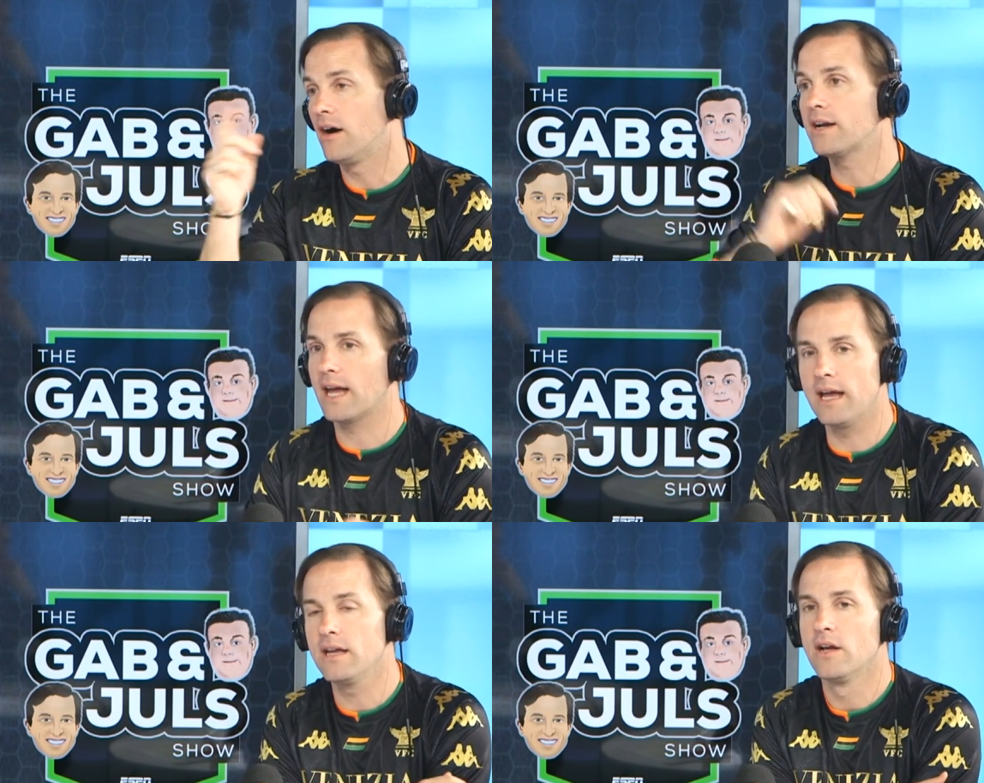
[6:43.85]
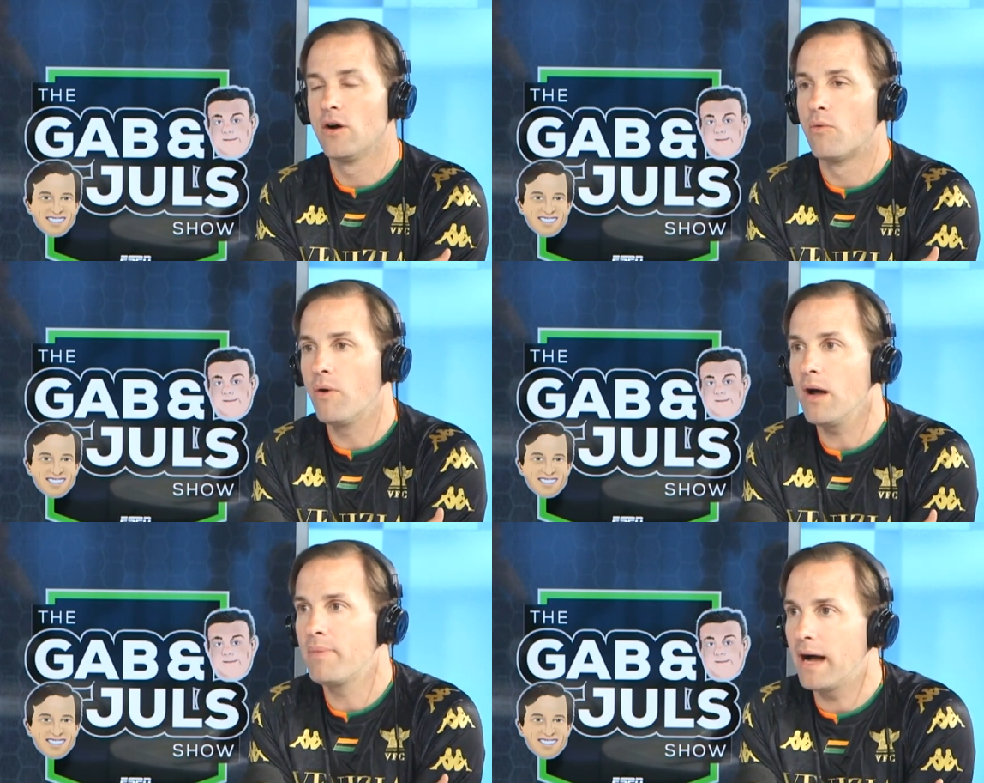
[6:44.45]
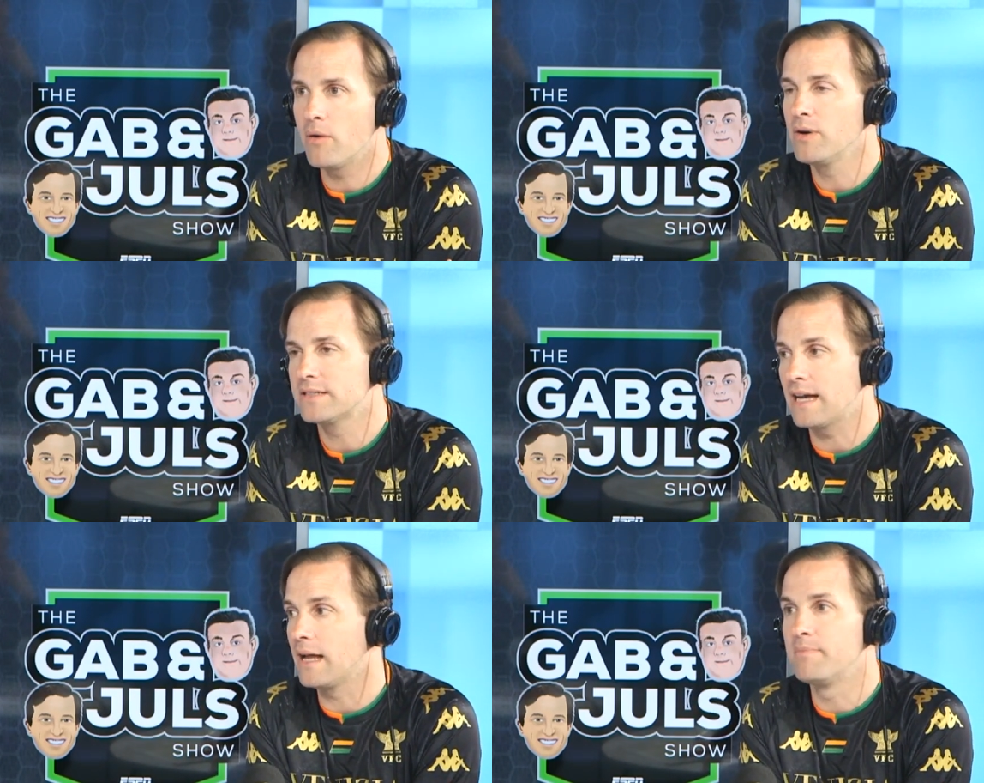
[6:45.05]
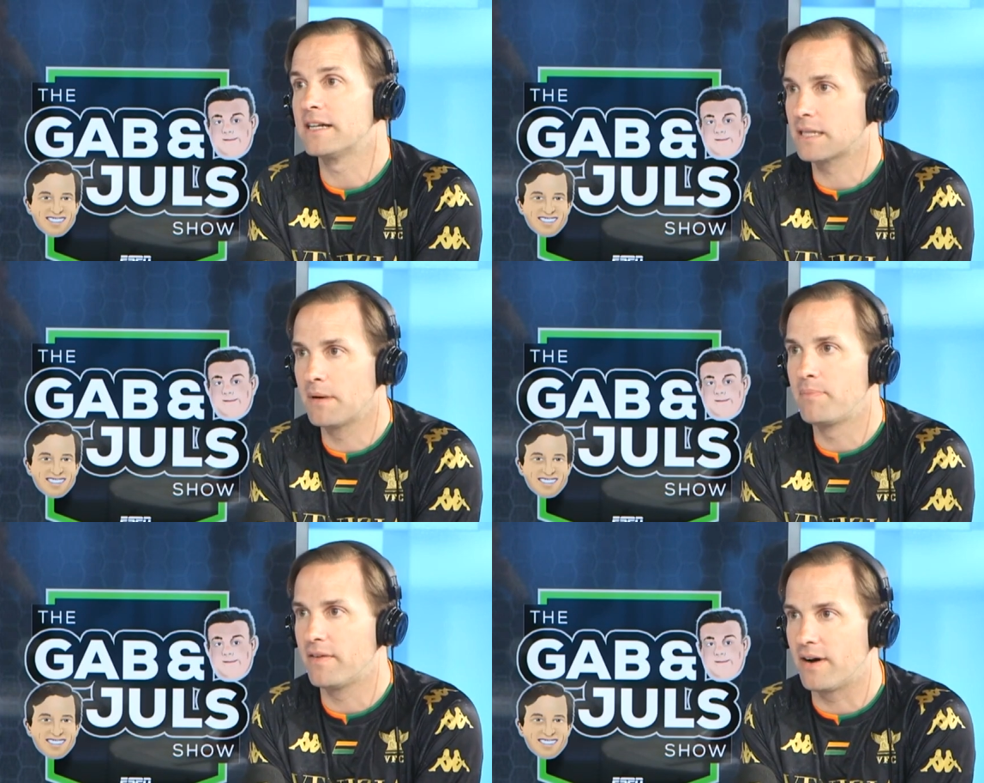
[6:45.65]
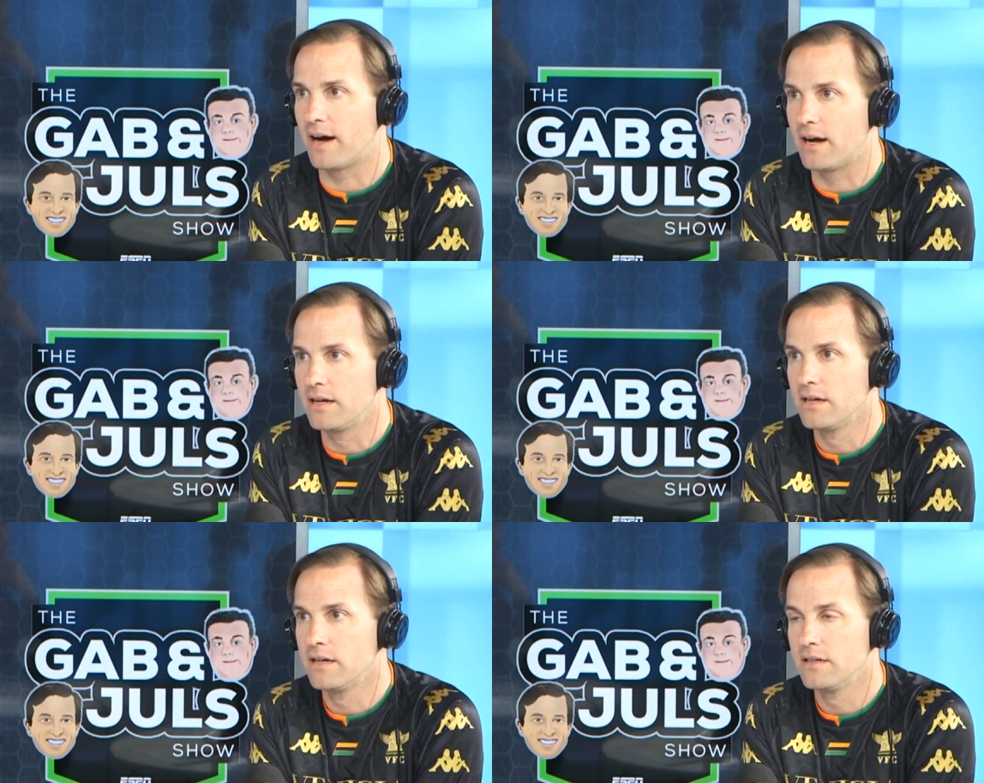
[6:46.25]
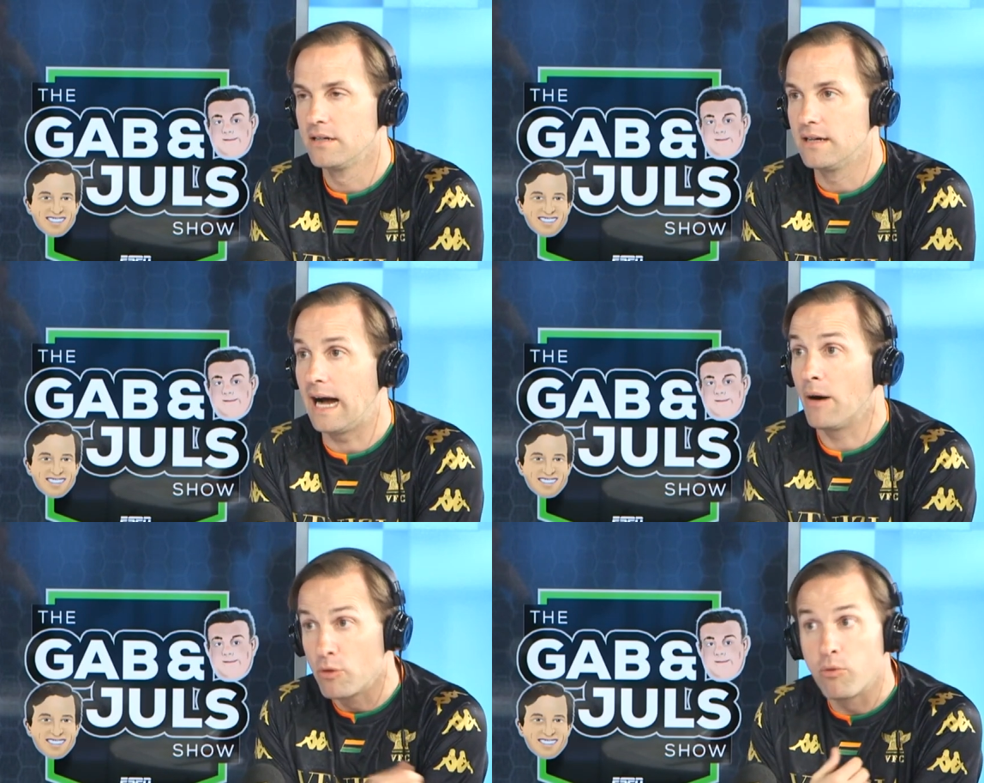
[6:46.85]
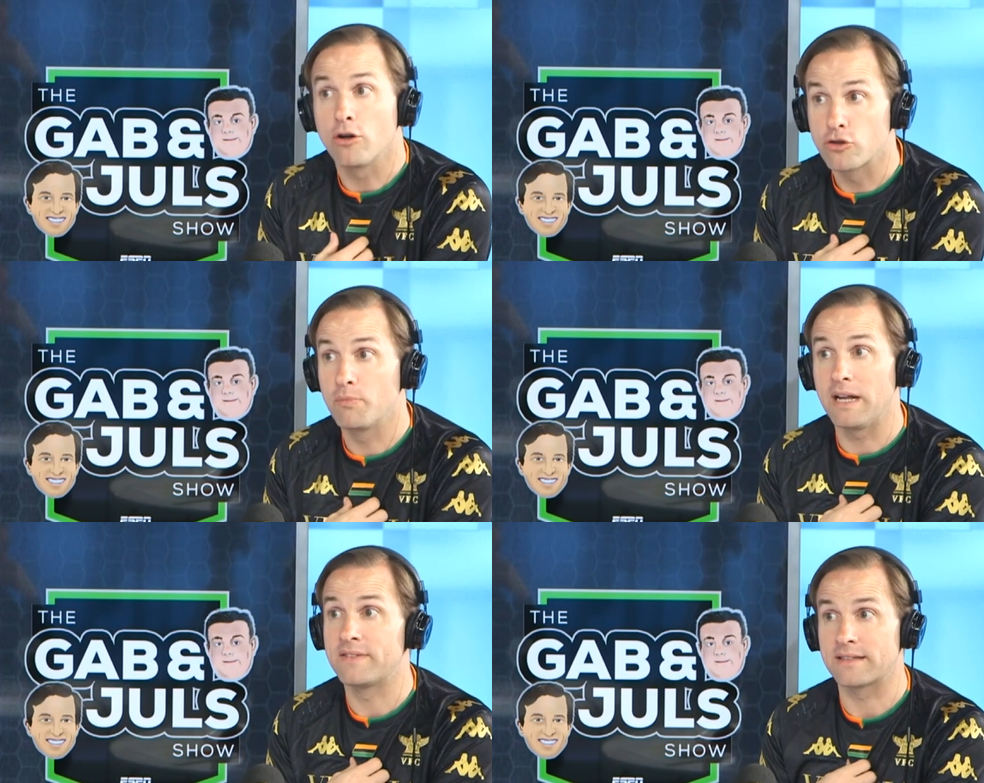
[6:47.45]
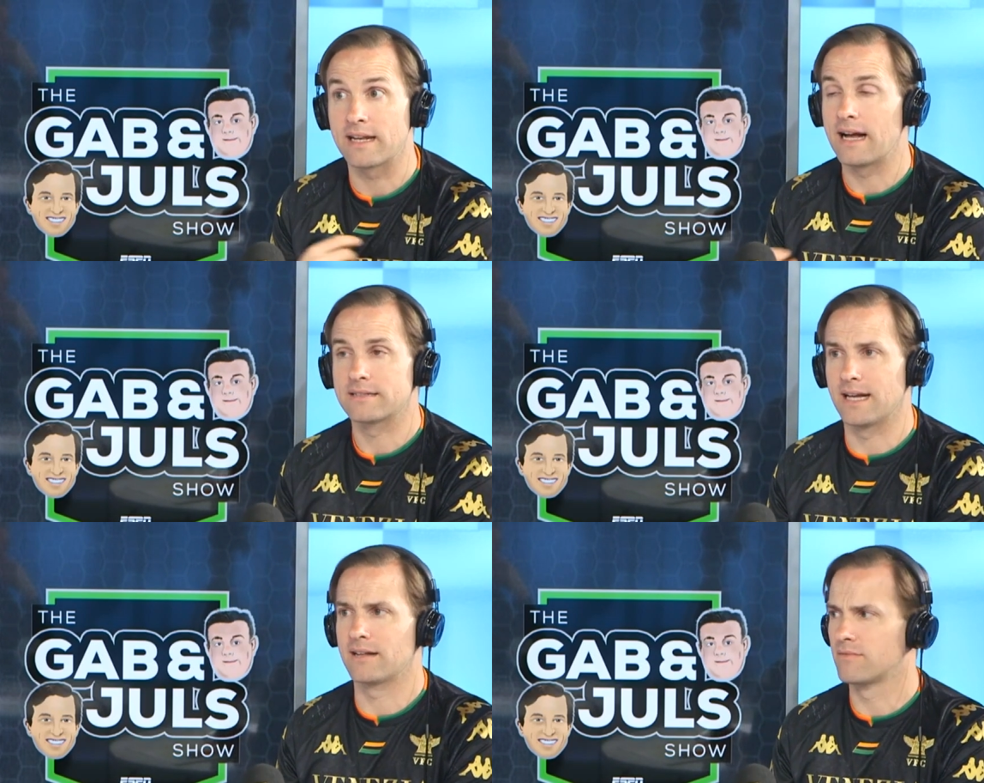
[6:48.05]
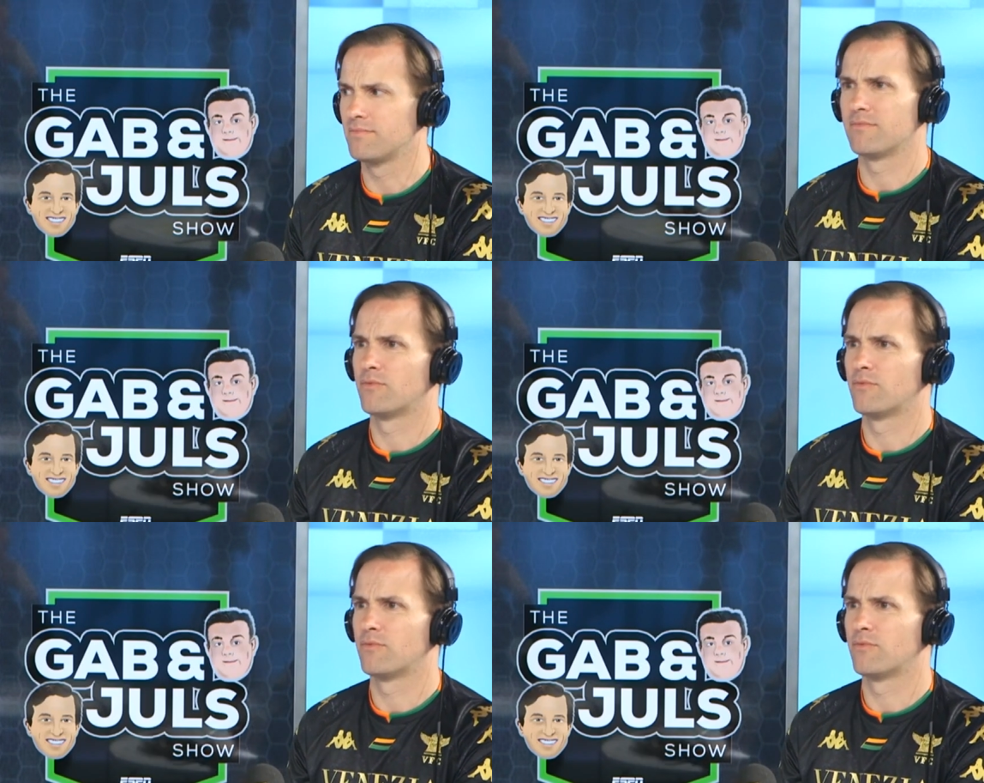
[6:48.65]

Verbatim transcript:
Speaker 1: okay, what about we sign Benjamin Pavard? I would want to believe that Ten Hag said,